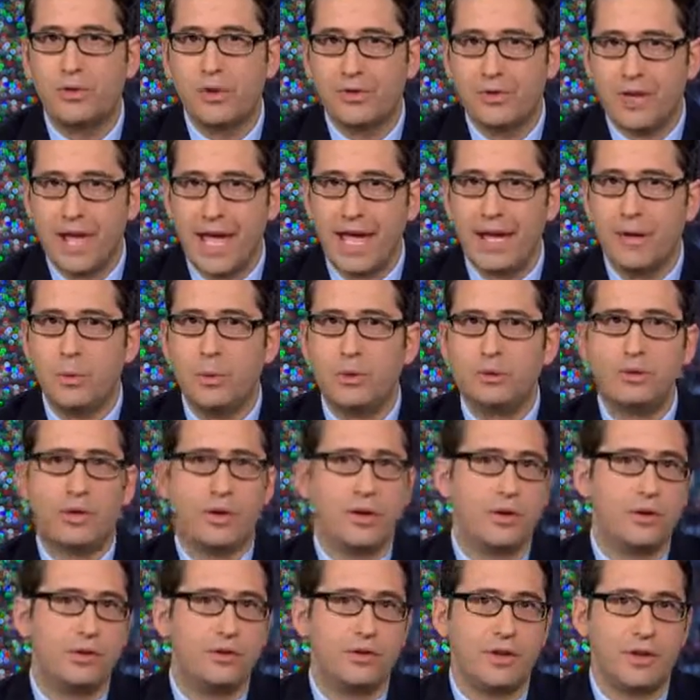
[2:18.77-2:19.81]
a day will
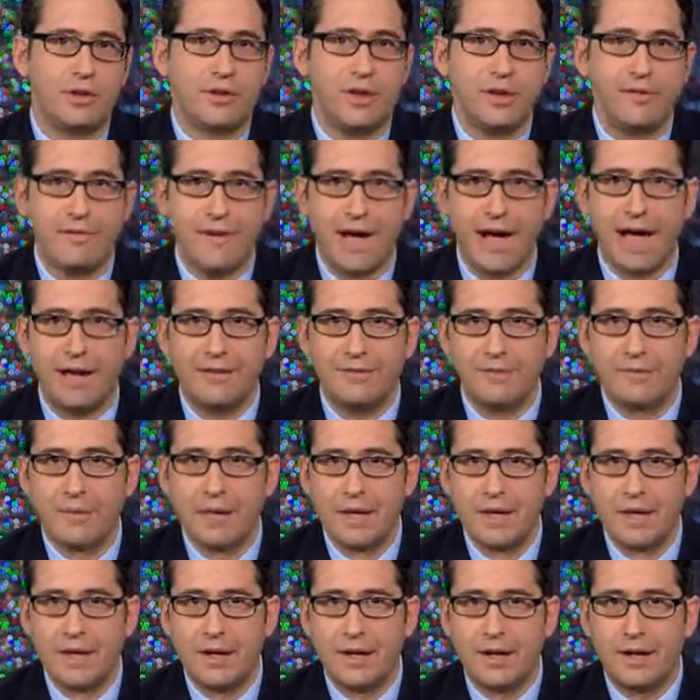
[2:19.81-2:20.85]
turn 65,
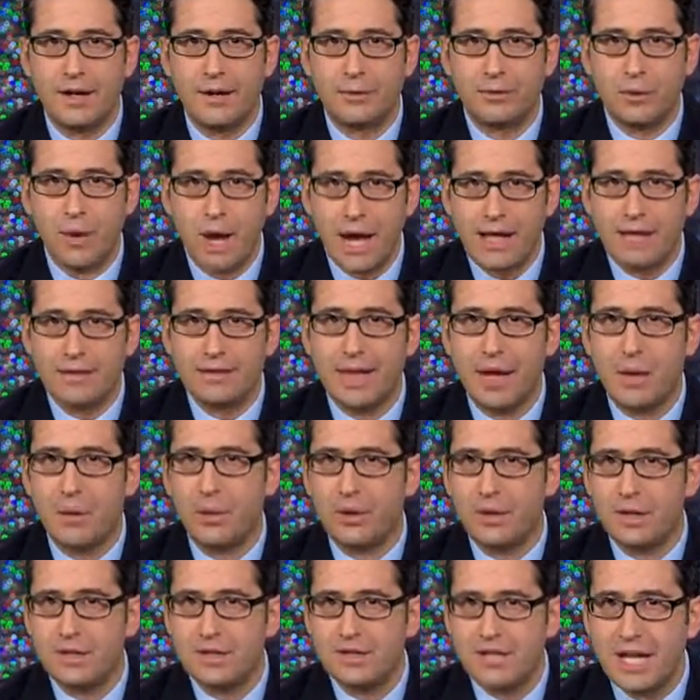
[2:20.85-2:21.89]
a rate that
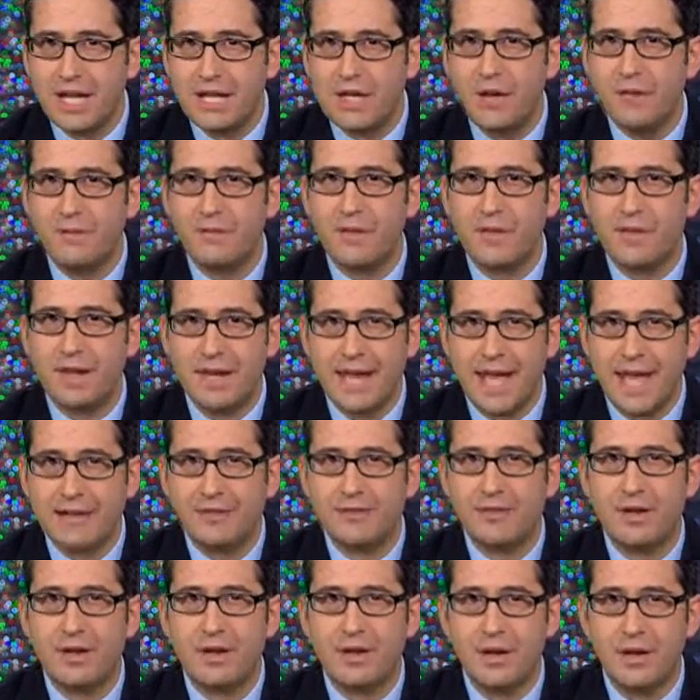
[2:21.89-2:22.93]
will continue for the
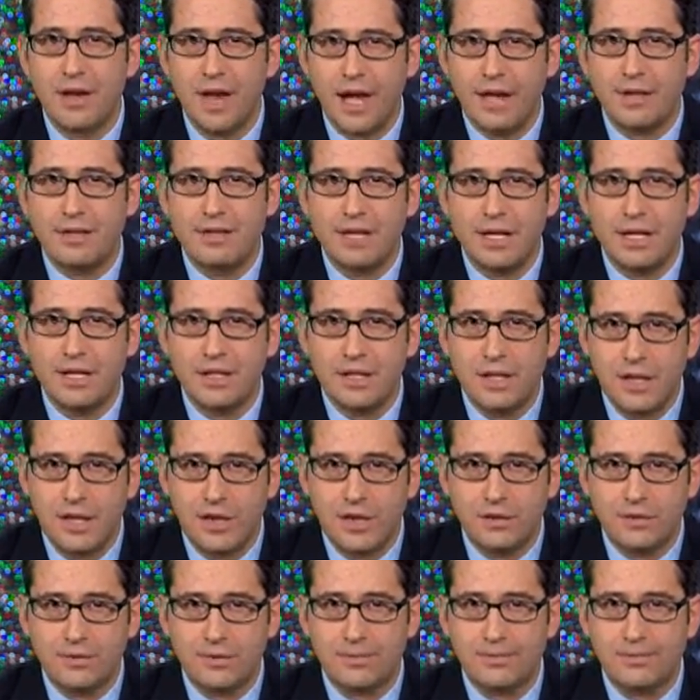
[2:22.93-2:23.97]
next 19
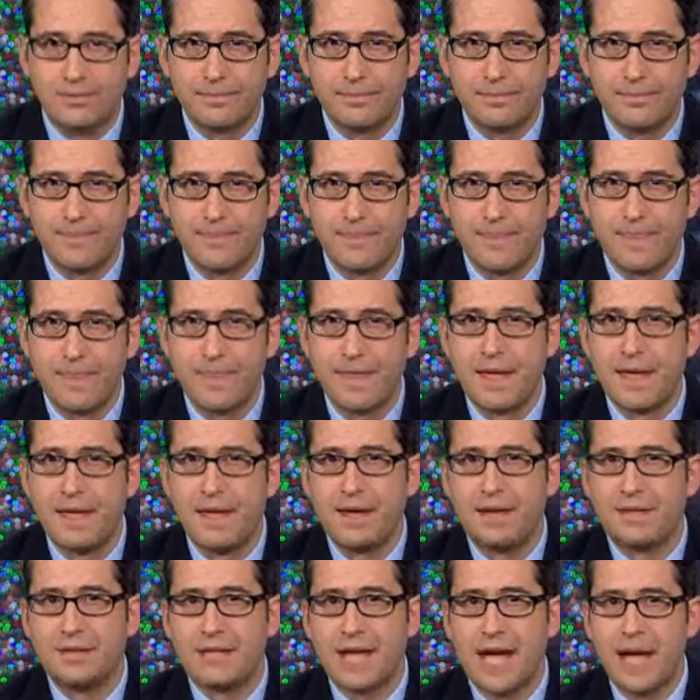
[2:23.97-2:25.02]
years.
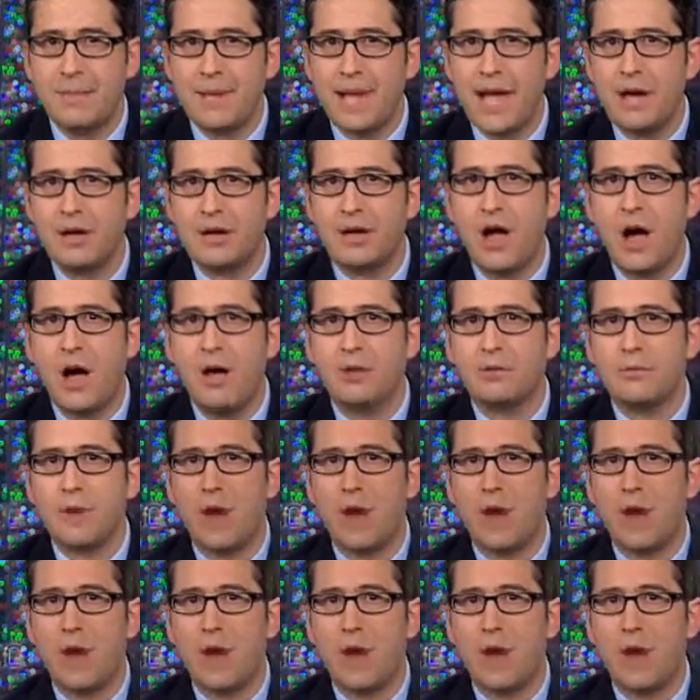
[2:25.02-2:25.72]
Time now to call on